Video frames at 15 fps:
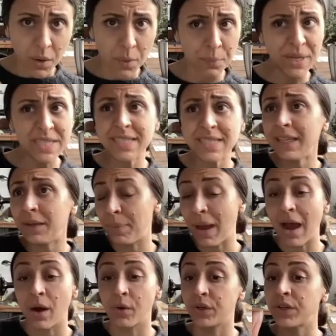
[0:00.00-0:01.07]
basically
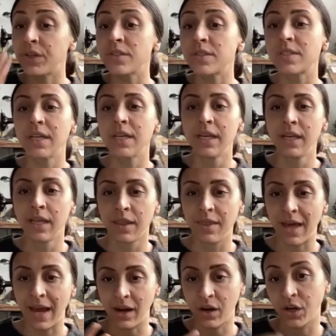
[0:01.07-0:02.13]
powders
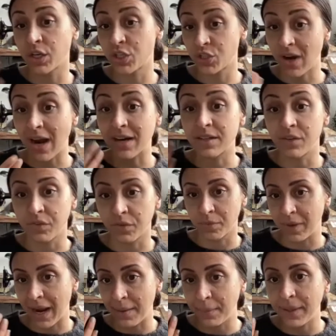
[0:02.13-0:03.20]
that are extracted
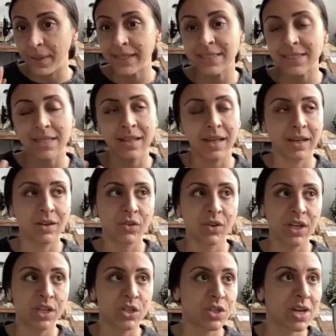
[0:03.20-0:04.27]
dye plants, and they can
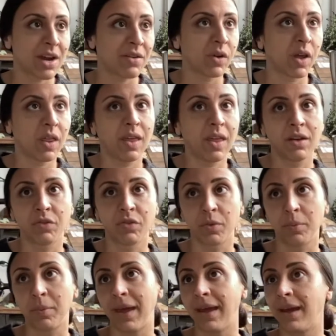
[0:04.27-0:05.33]
range to everything
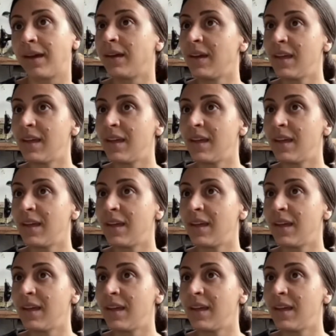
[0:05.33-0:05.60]
from like